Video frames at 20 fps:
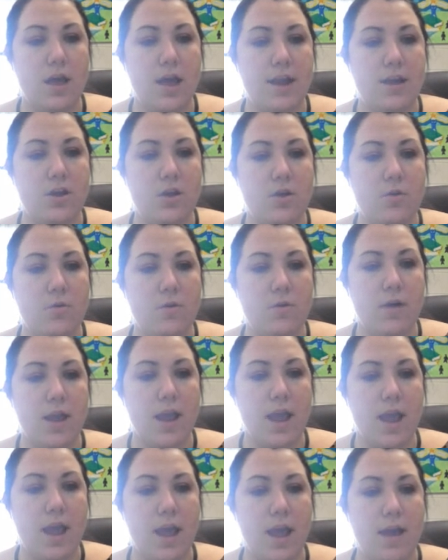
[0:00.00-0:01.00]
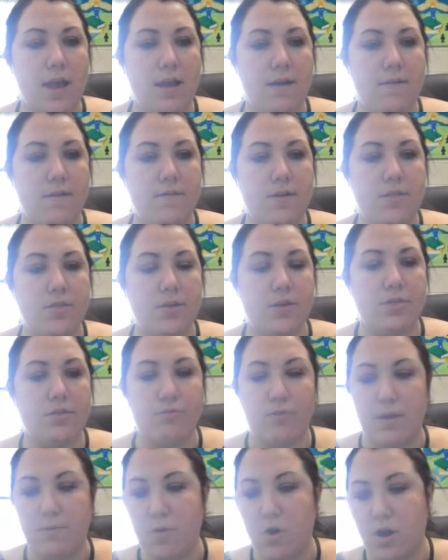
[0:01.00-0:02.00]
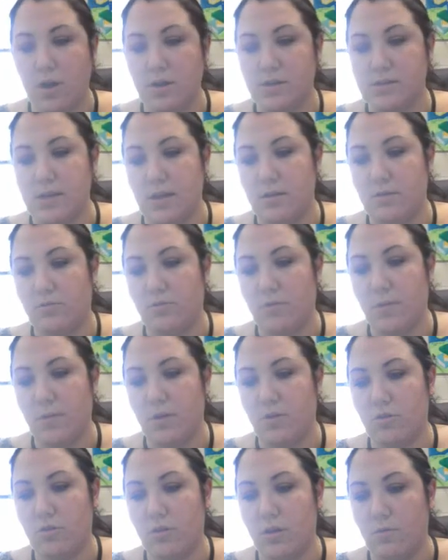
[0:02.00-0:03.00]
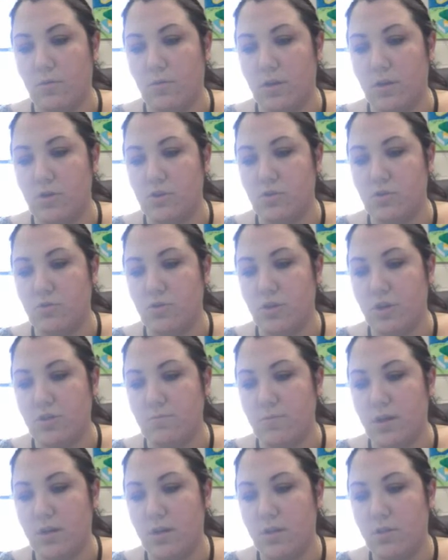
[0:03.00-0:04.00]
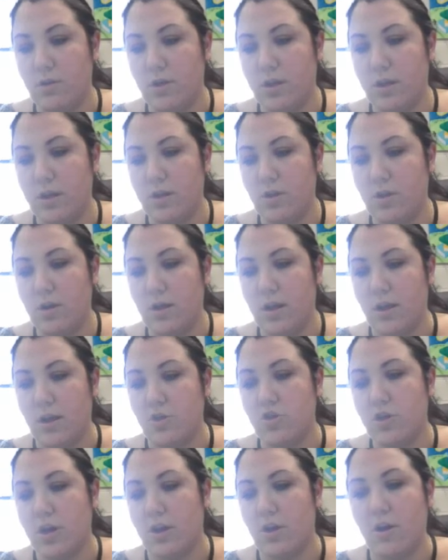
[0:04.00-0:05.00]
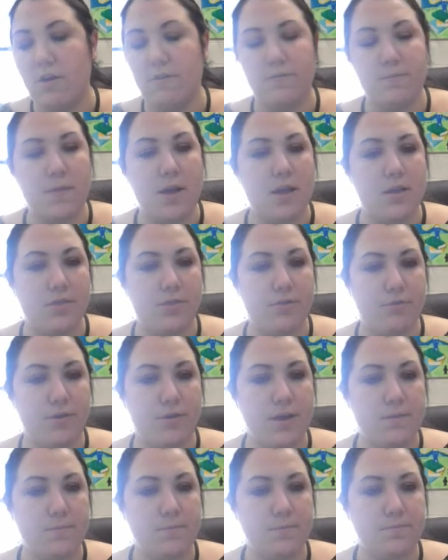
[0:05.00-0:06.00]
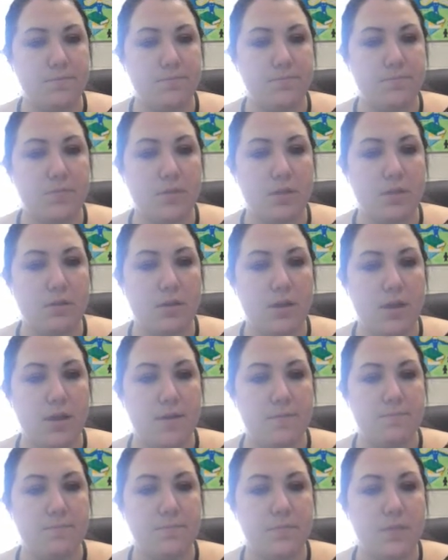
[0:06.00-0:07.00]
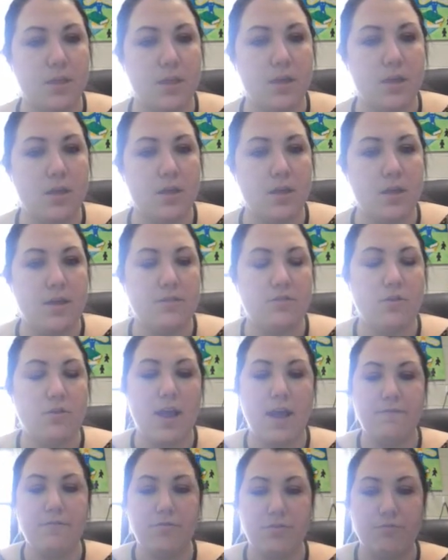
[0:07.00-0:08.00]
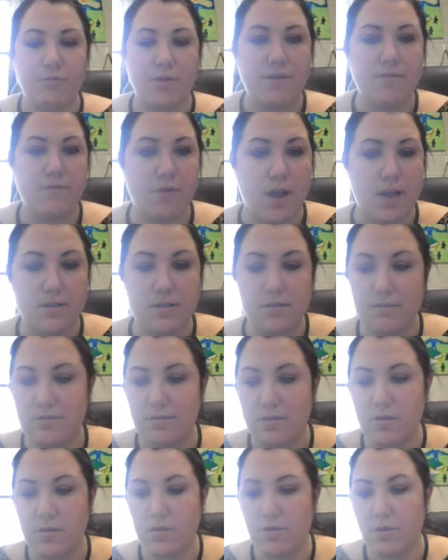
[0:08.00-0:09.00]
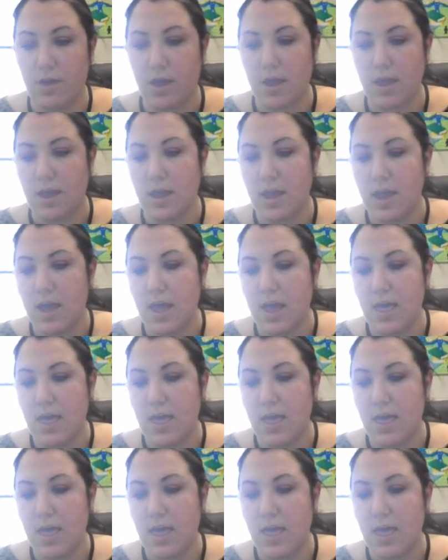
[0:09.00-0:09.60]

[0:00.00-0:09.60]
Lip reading: I know I have the 3 part done. So I'm actually going to change my color here and check off my 3. Okay. So I have 3 friends. Okay.